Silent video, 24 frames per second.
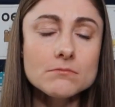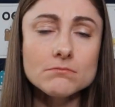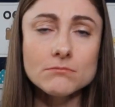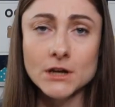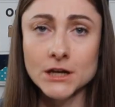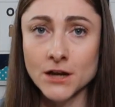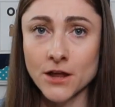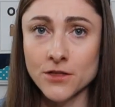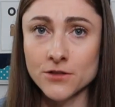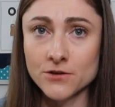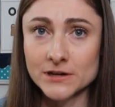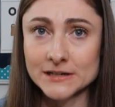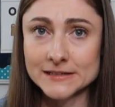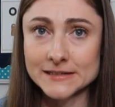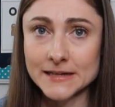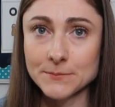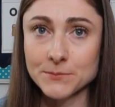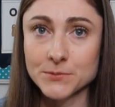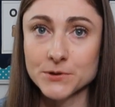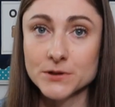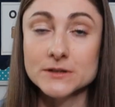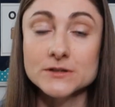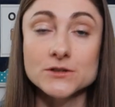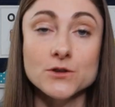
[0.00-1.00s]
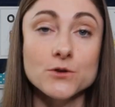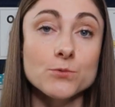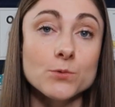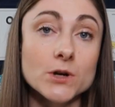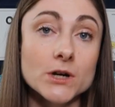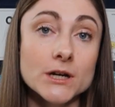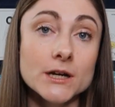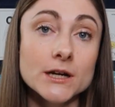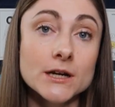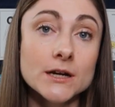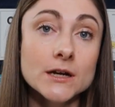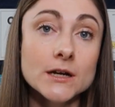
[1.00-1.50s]
Another example is
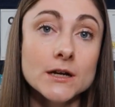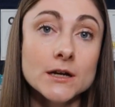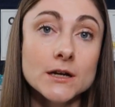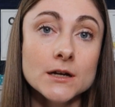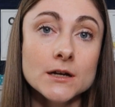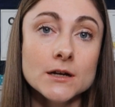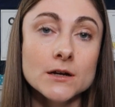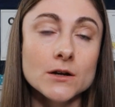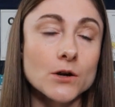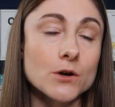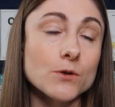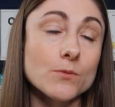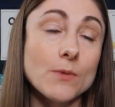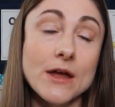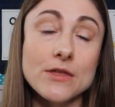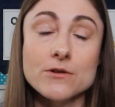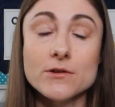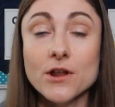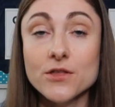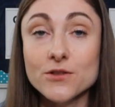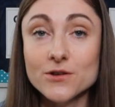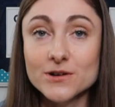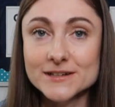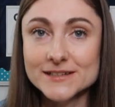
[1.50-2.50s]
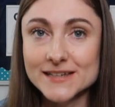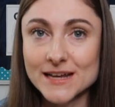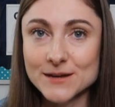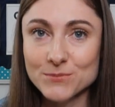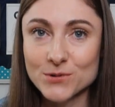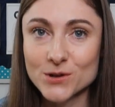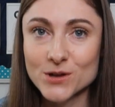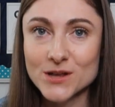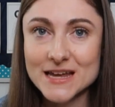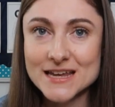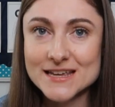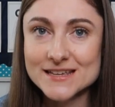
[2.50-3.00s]
another
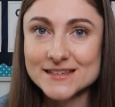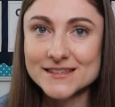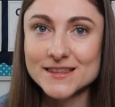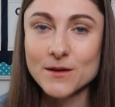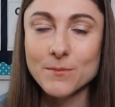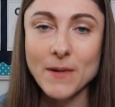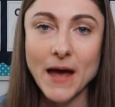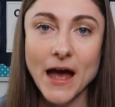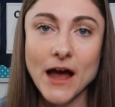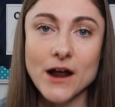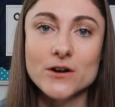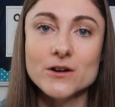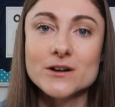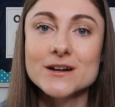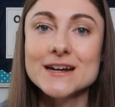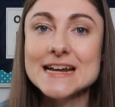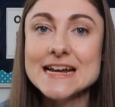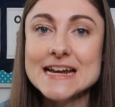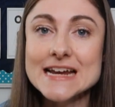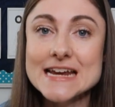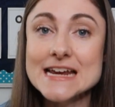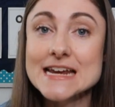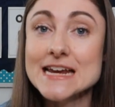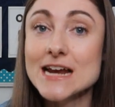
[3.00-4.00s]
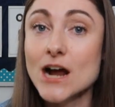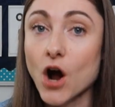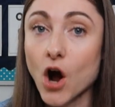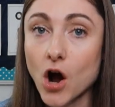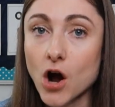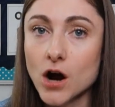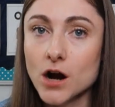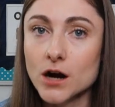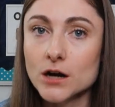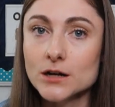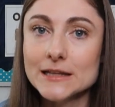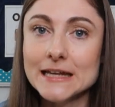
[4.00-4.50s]
example is the pattern
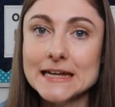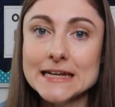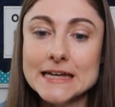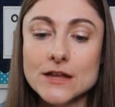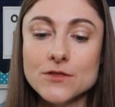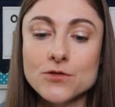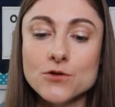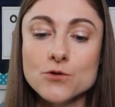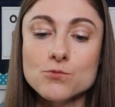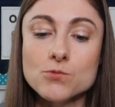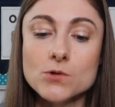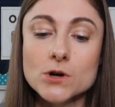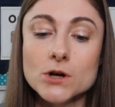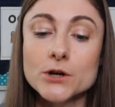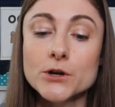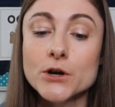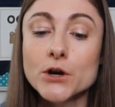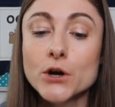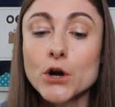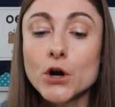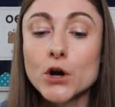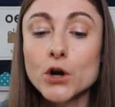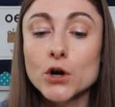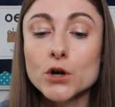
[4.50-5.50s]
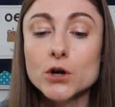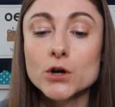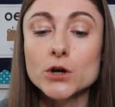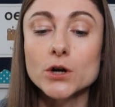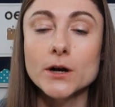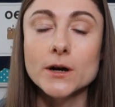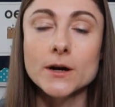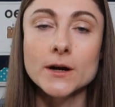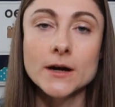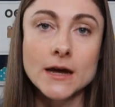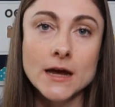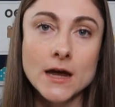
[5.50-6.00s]
ER, like in the word
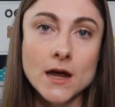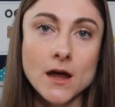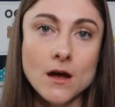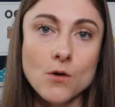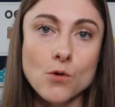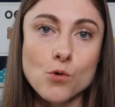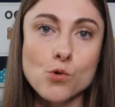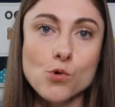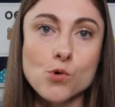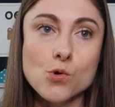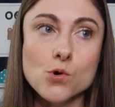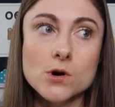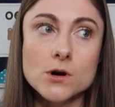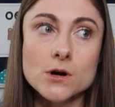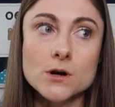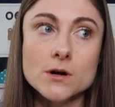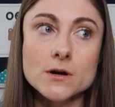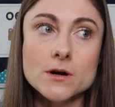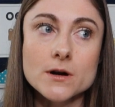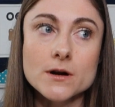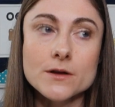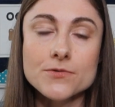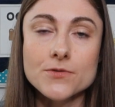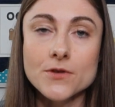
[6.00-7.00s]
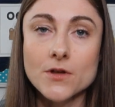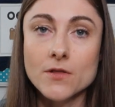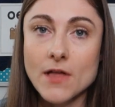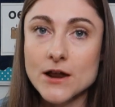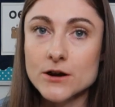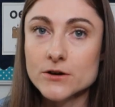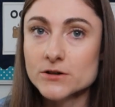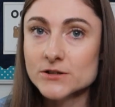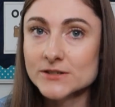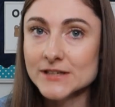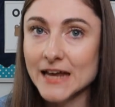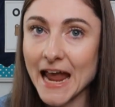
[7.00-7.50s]
her, or the
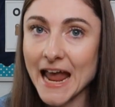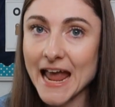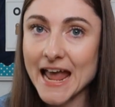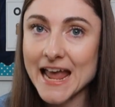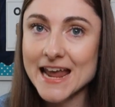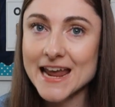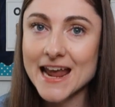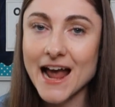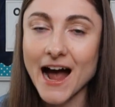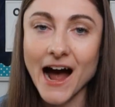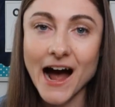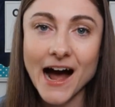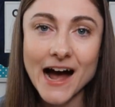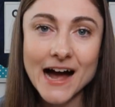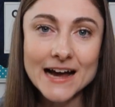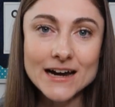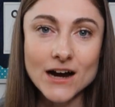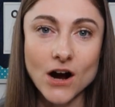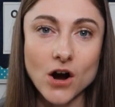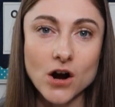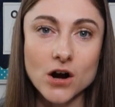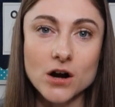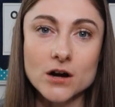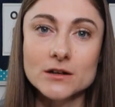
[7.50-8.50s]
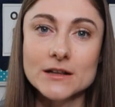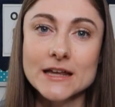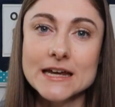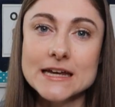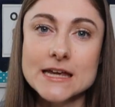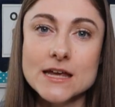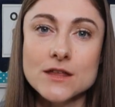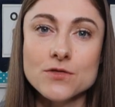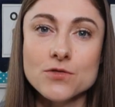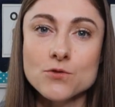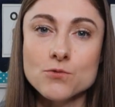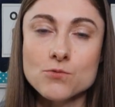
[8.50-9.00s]
letters AIR, like
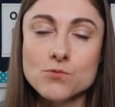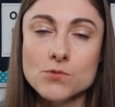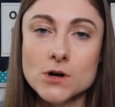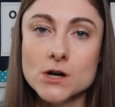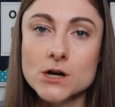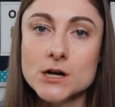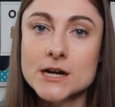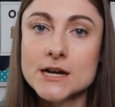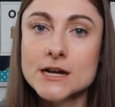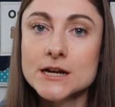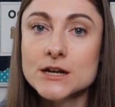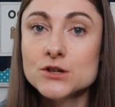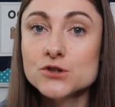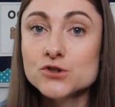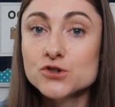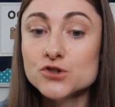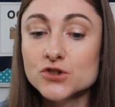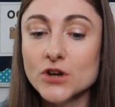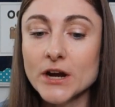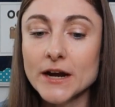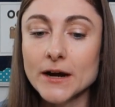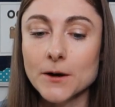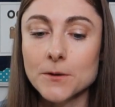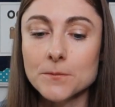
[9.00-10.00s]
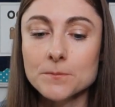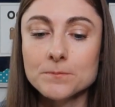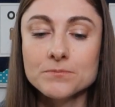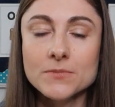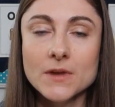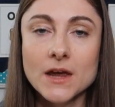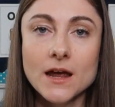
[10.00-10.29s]
in the word chair.